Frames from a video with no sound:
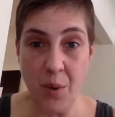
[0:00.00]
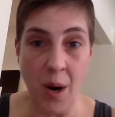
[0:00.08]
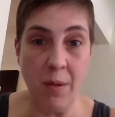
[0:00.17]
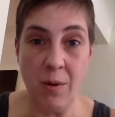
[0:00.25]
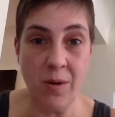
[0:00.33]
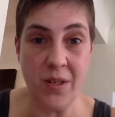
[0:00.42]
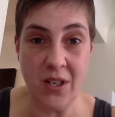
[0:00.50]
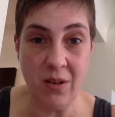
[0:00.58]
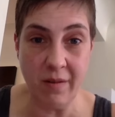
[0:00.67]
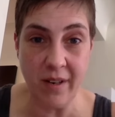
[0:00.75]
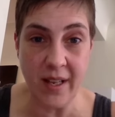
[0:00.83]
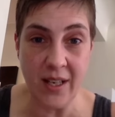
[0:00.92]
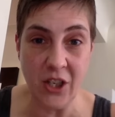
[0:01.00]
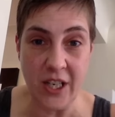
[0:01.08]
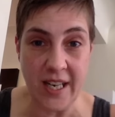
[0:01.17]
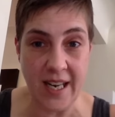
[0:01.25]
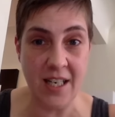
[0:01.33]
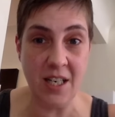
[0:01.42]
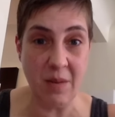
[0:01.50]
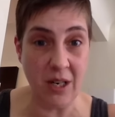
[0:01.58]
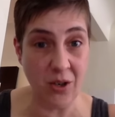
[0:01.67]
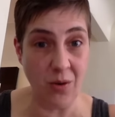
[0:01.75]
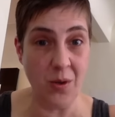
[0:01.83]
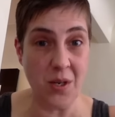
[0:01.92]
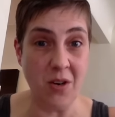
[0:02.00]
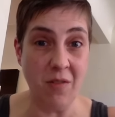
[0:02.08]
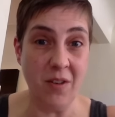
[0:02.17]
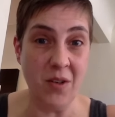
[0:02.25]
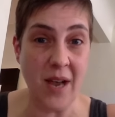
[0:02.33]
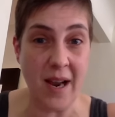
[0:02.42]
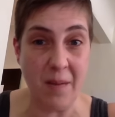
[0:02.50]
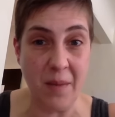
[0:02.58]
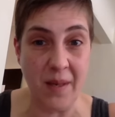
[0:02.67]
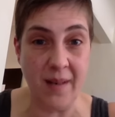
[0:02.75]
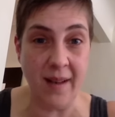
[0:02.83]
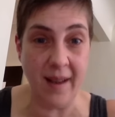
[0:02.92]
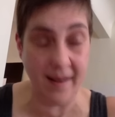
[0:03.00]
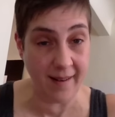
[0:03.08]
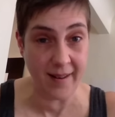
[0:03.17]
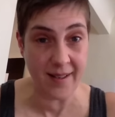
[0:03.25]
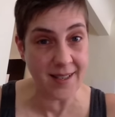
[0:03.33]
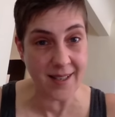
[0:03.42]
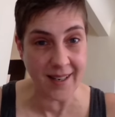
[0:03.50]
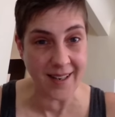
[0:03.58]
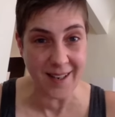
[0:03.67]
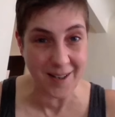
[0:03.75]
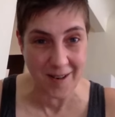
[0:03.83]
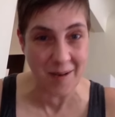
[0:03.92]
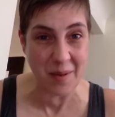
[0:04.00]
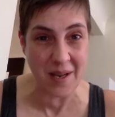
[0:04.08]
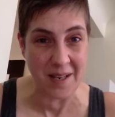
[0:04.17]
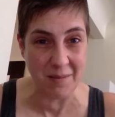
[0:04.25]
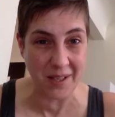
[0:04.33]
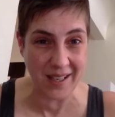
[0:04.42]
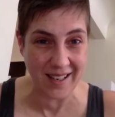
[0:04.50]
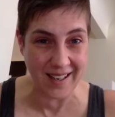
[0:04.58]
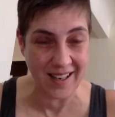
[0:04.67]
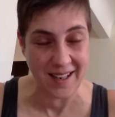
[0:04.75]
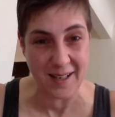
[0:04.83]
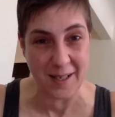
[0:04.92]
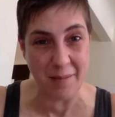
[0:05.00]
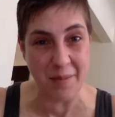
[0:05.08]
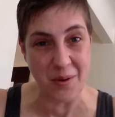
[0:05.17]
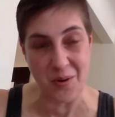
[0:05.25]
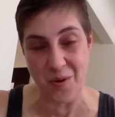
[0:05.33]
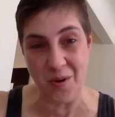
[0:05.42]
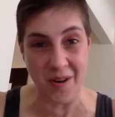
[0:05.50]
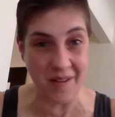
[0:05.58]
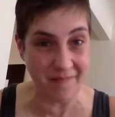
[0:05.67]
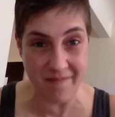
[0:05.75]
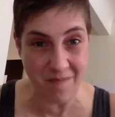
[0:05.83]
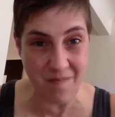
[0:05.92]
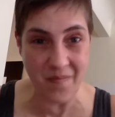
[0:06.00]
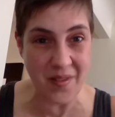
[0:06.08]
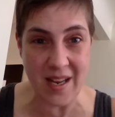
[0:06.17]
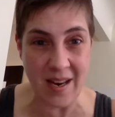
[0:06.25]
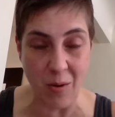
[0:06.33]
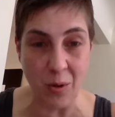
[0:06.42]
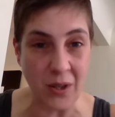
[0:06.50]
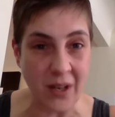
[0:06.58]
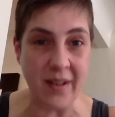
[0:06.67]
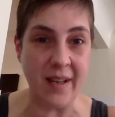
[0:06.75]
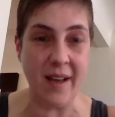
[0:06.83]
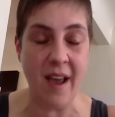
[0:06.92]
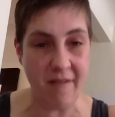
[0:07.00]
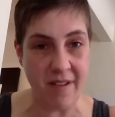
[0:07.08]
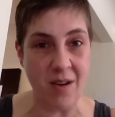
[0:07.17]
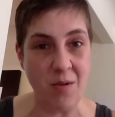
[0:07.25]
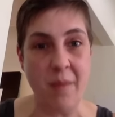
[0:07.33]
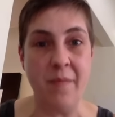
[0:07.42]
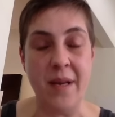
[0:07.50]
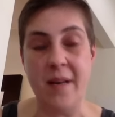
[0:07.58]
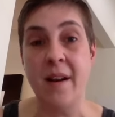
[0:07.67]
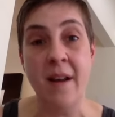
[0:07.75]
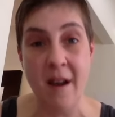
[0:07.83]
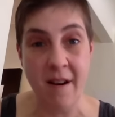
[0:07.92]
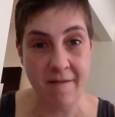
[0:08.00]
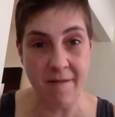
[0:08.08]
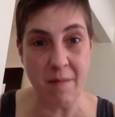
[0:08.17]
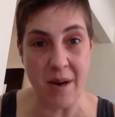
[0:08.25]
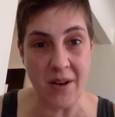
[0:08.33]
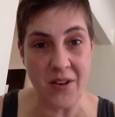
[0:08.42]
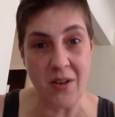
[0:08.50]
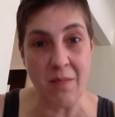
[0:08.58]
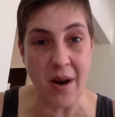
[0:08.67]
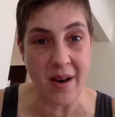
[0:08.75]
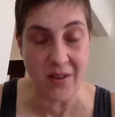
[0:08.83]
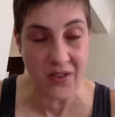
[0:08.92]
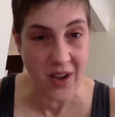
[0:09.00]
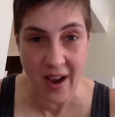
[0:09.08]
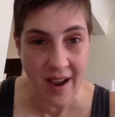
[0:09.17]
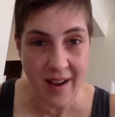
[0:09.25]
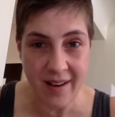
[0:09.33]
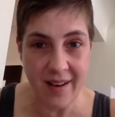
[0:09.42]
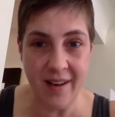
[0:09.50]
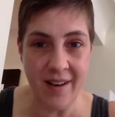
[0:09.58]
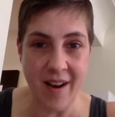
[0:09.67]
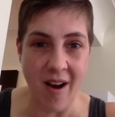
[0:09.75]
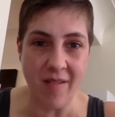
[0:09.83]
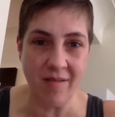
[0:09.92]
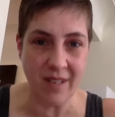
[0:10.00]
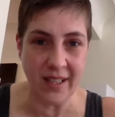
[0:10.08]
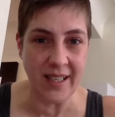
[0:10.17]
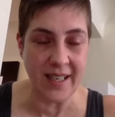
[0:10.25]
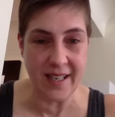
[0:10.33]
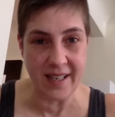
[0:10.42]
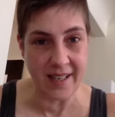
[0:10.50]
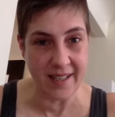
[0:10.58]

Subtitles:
probably wants to do everything she can to make sure those interviews happen, and not being able to get a cab or, you know, lugging heavy equipment for miles and miles, not really